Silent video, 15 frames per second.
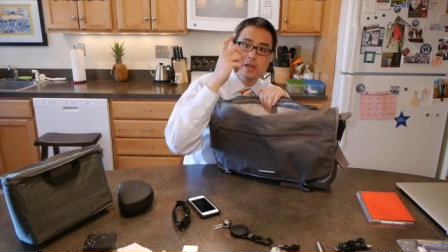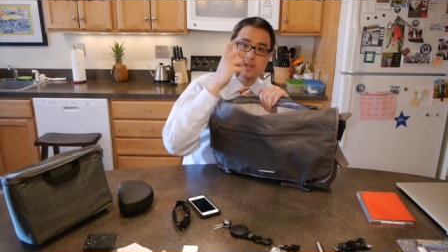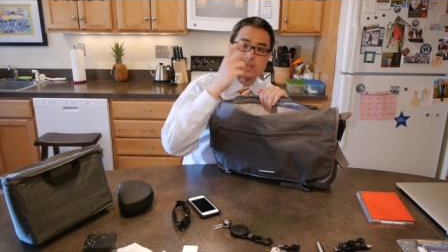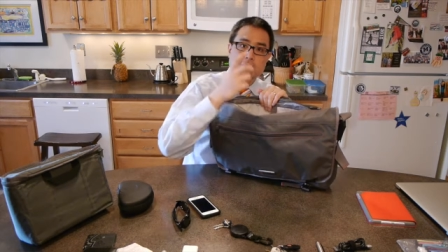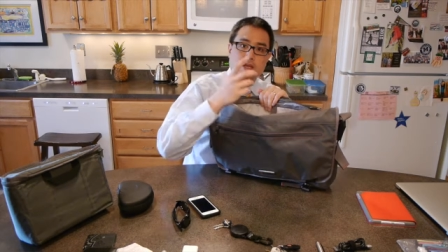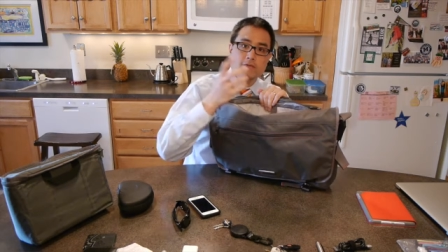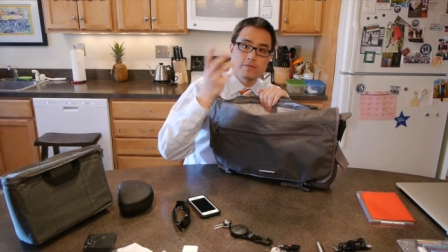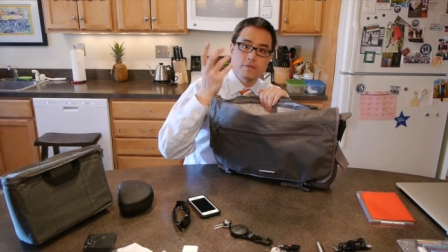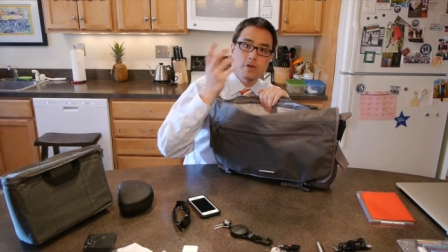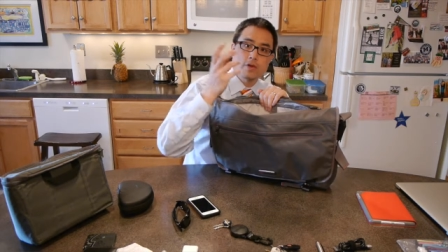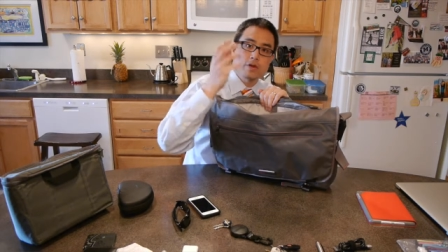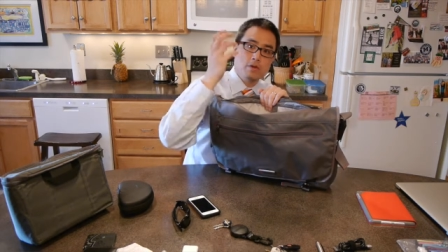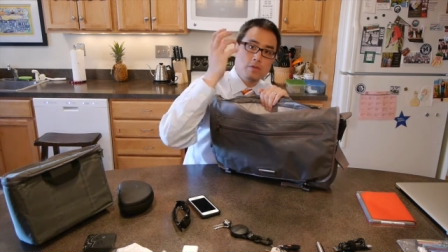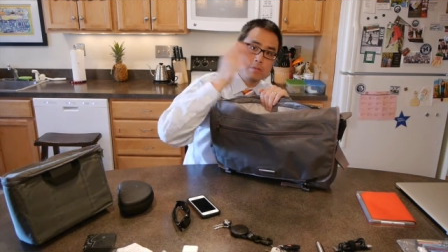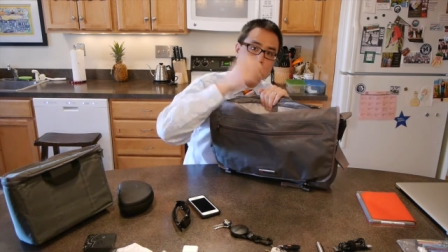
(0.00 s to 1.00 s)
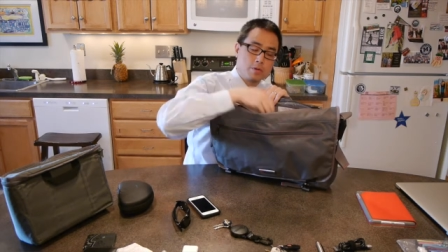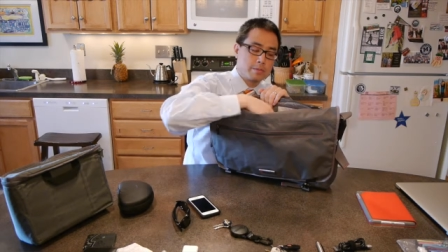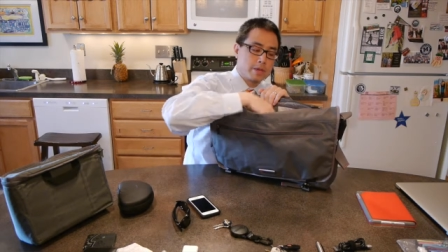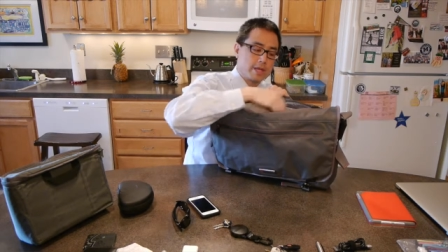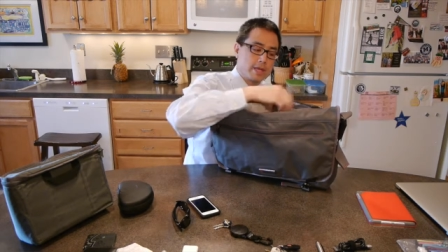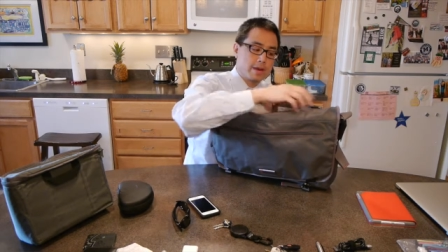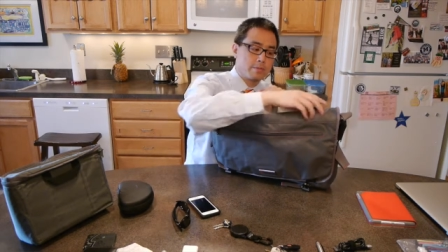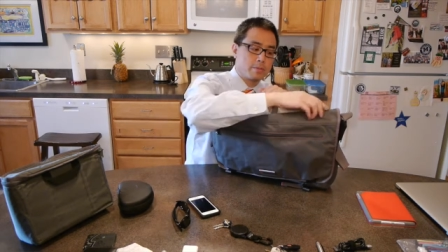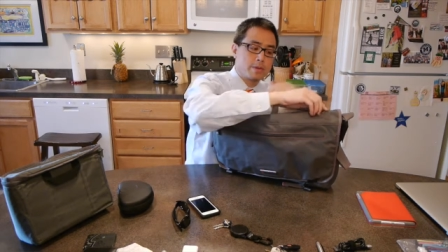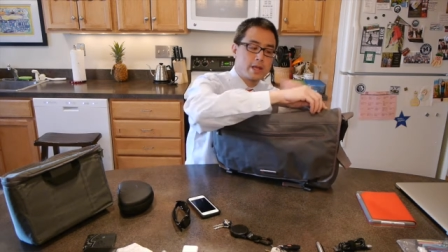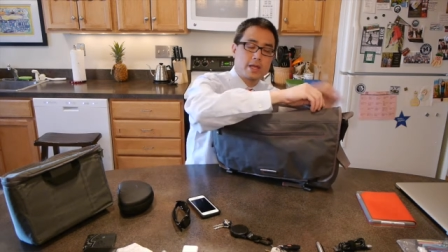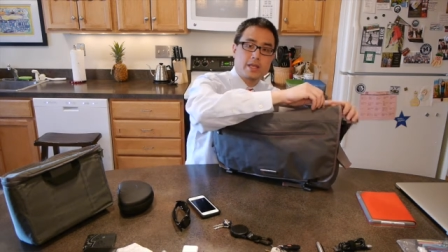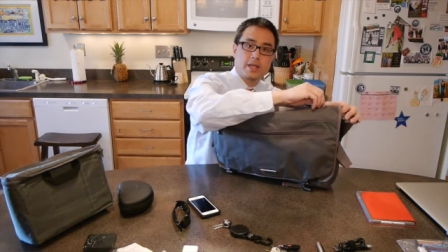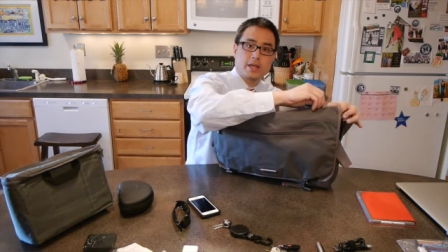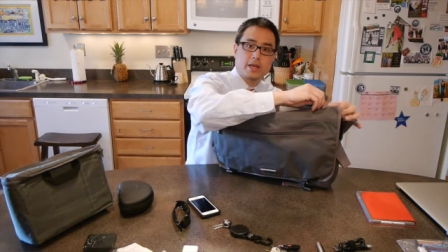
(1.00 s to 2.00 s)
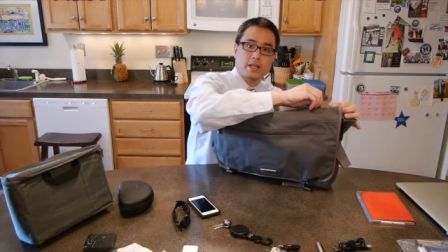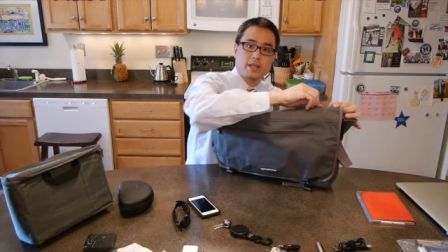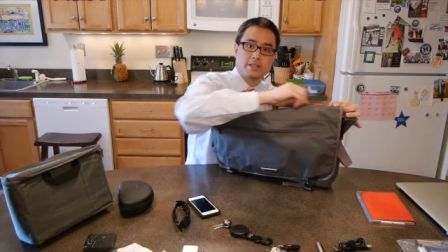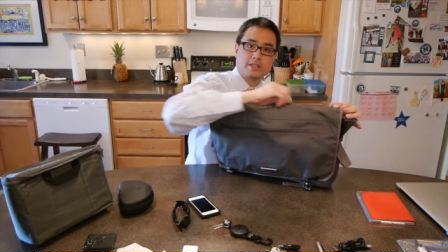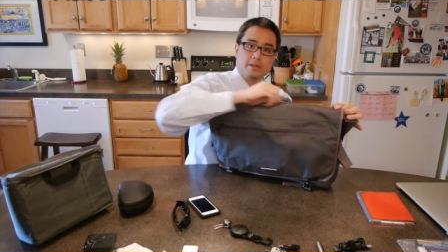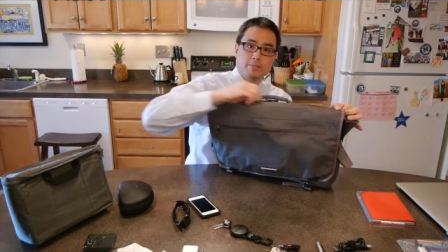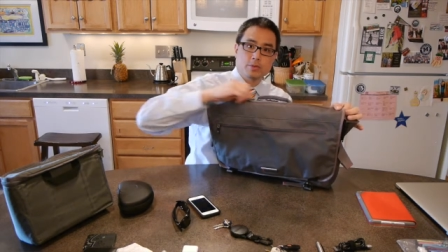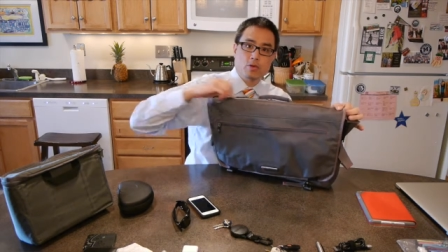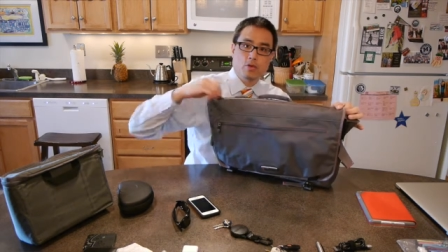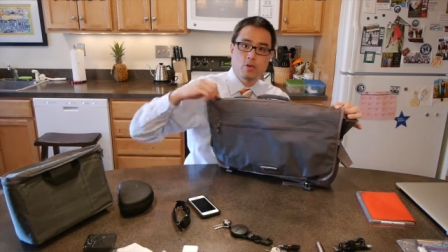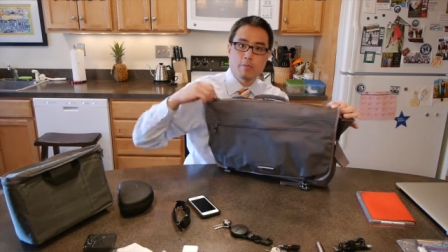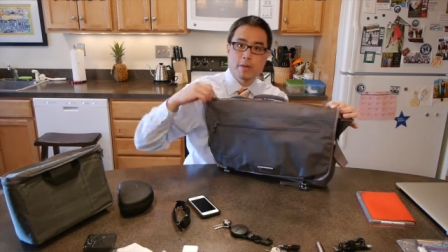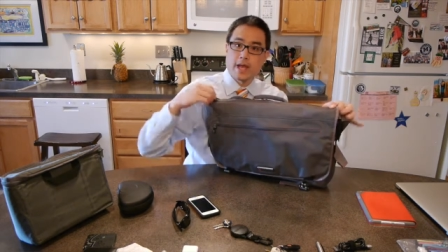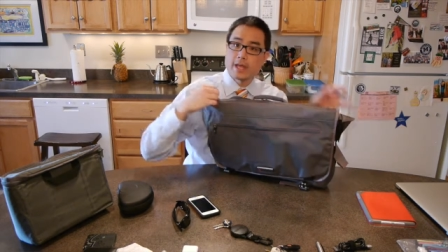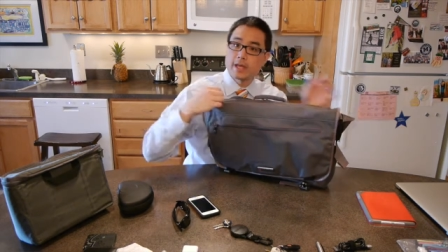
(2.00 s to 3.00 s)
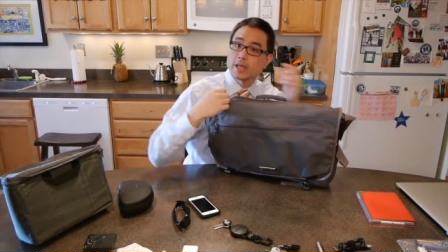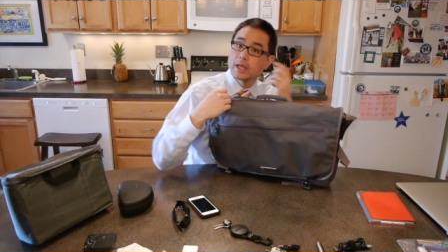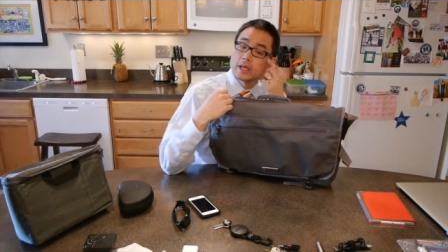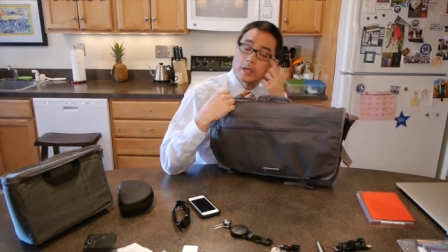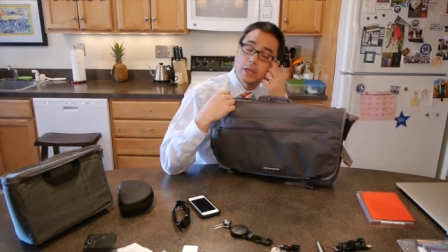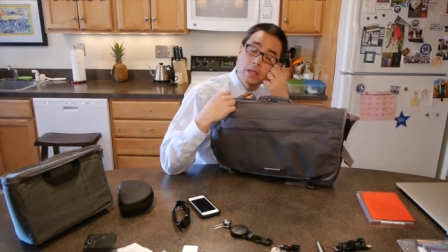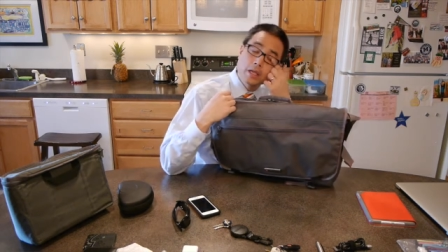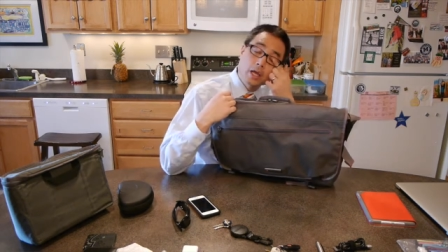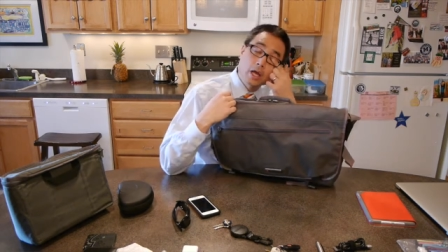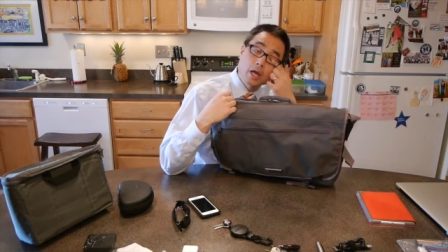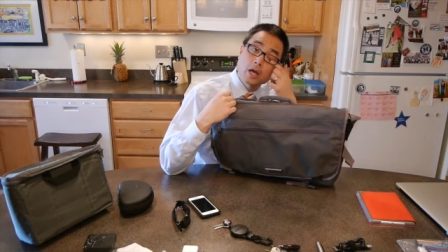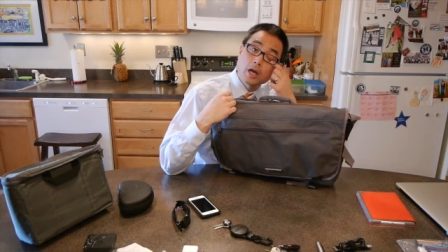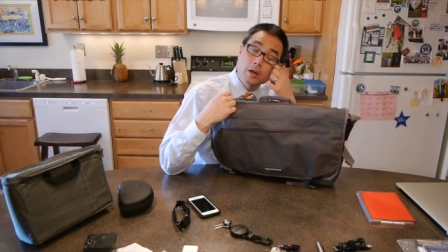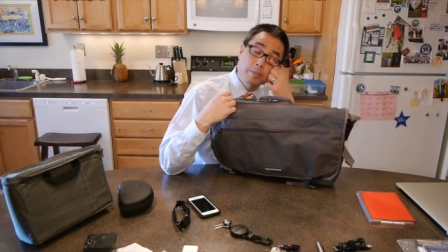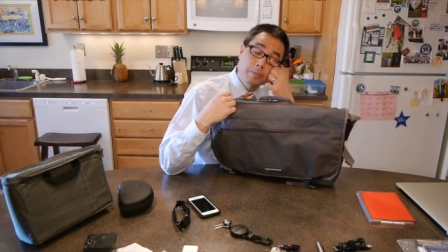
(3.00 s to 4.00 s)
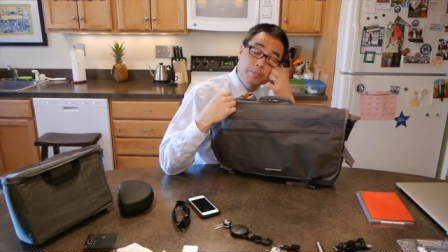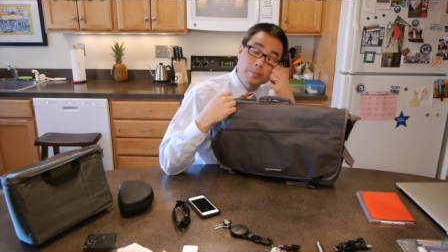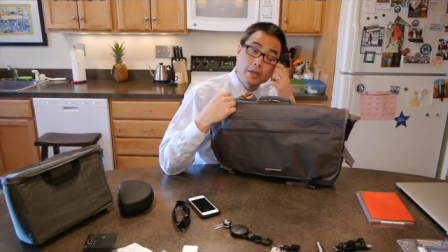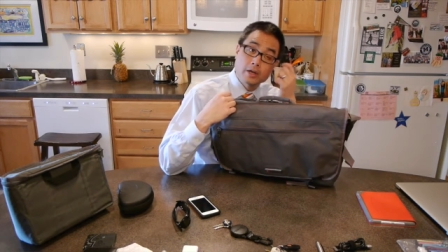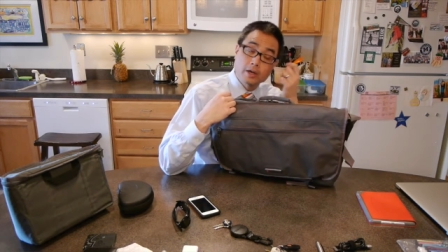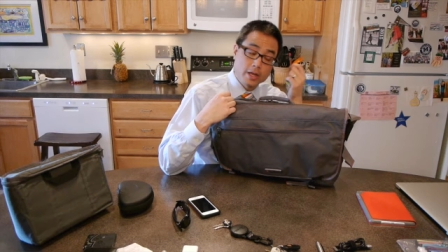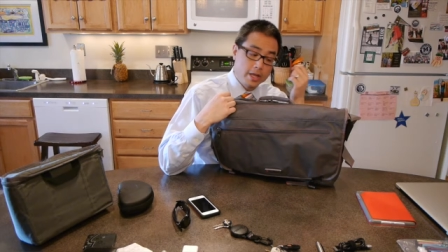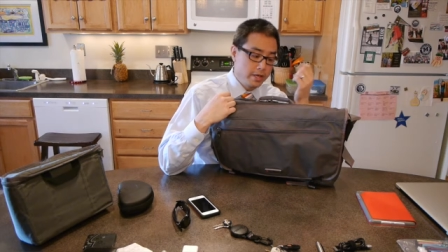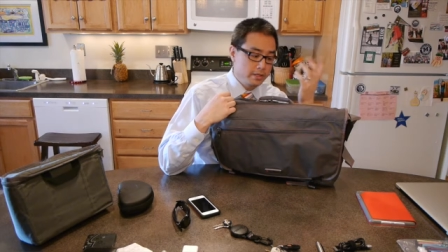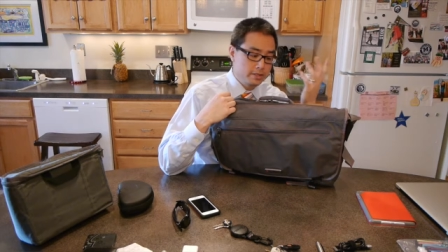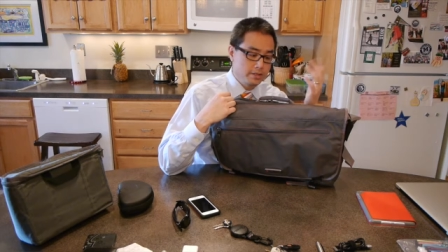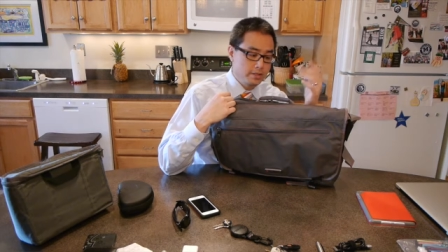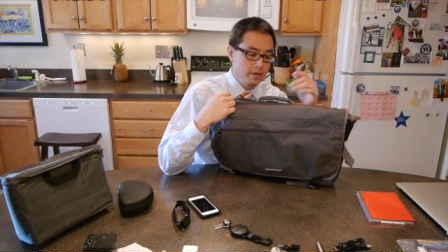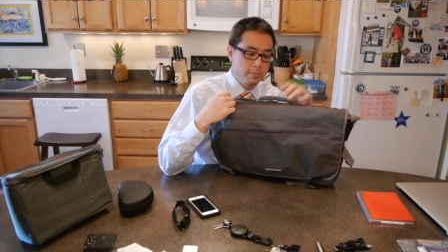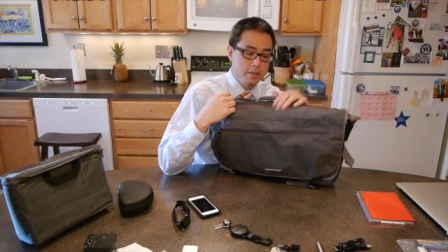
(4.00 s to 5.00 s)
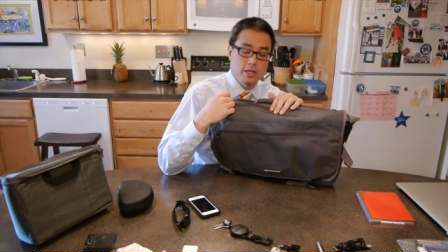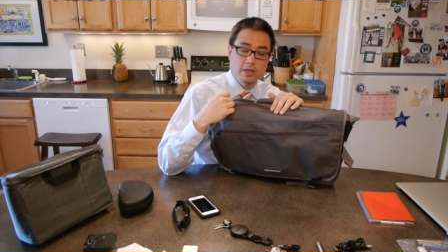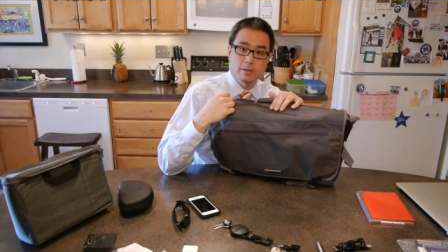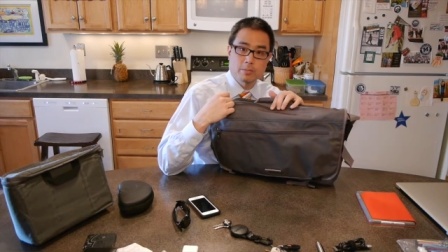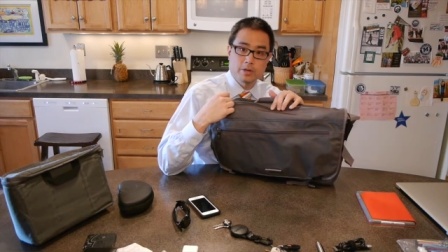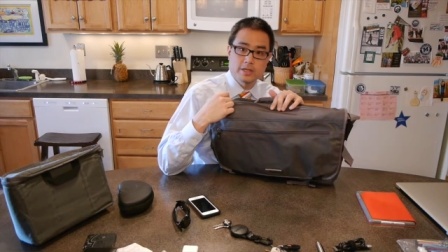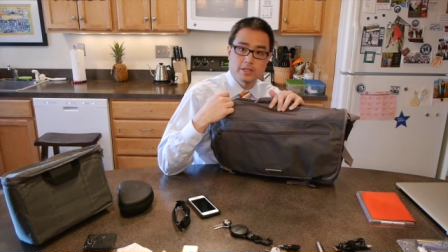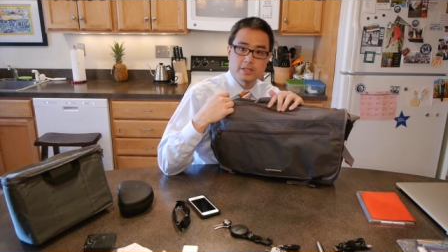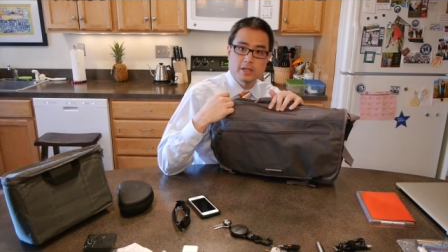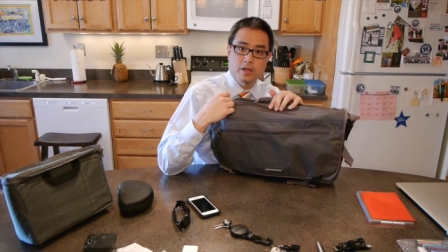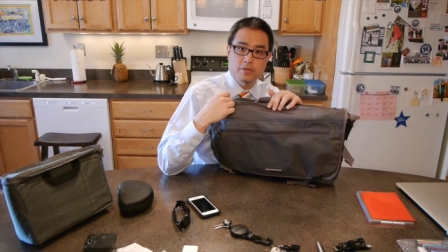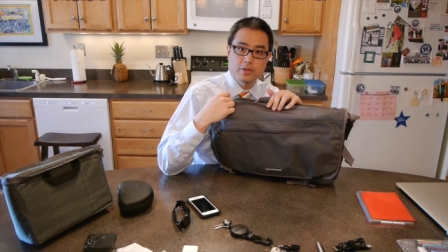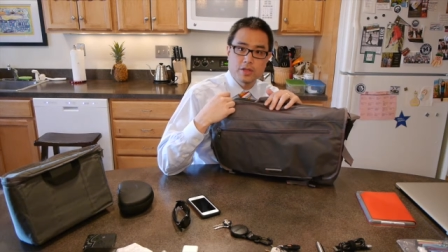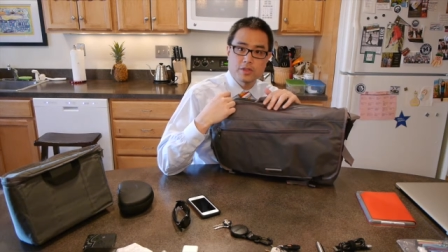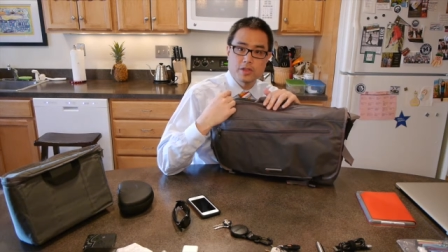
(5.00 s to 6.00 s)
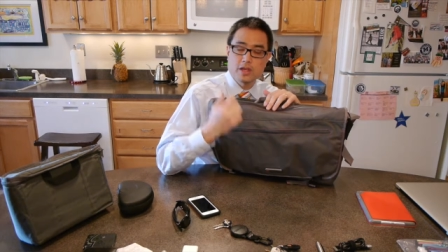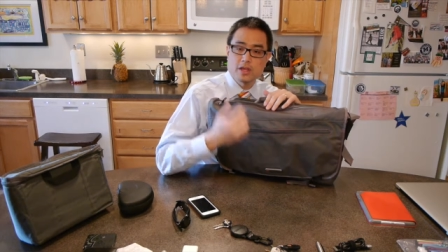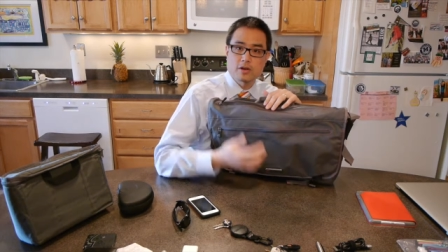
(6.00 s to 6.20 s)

take a photo, put my camera back in, and zip the whole bag in up here, and it's going to be a pretty stealthy thing.